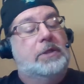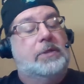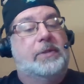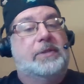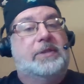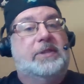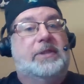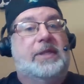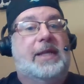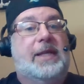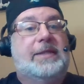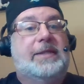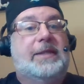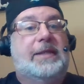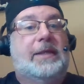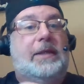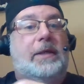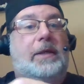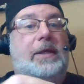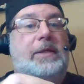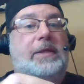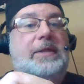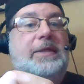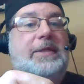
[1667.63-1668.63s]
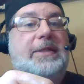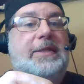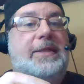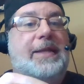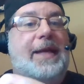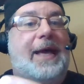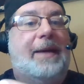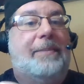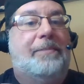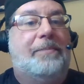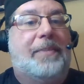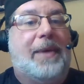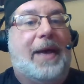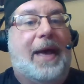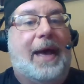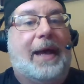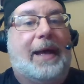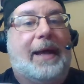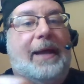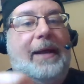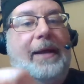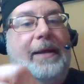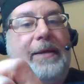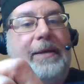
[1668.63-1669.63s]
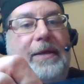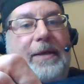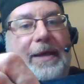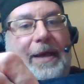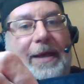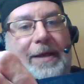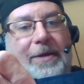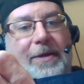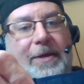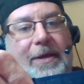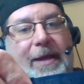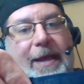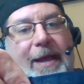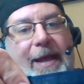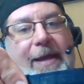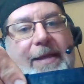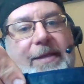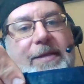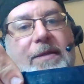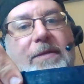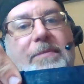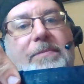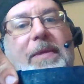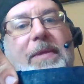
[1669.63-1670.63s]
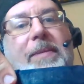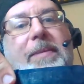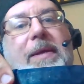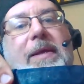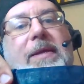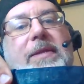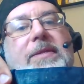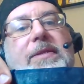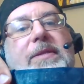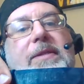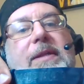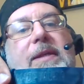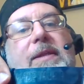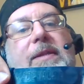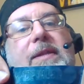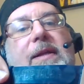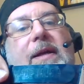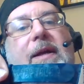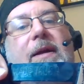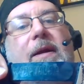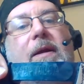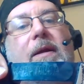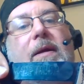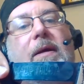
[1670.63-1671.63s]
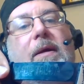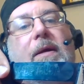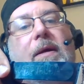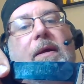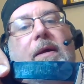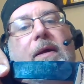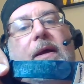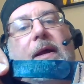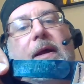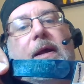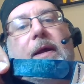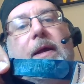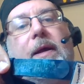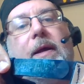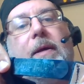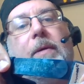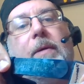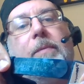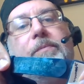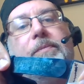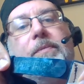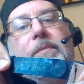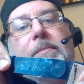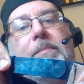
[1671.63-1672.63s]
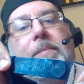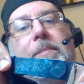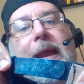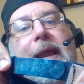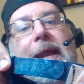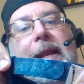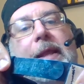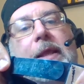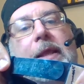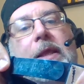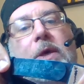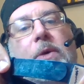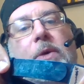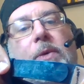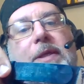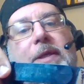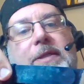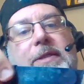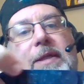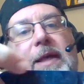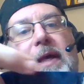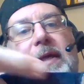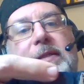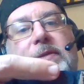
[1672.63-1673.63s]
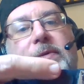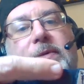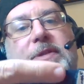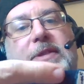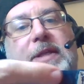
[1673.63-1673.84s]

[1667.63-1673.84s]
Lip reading: So it says it. It's a snapback. I know you can't. Maybe you can see it there. There you go. Made in USA.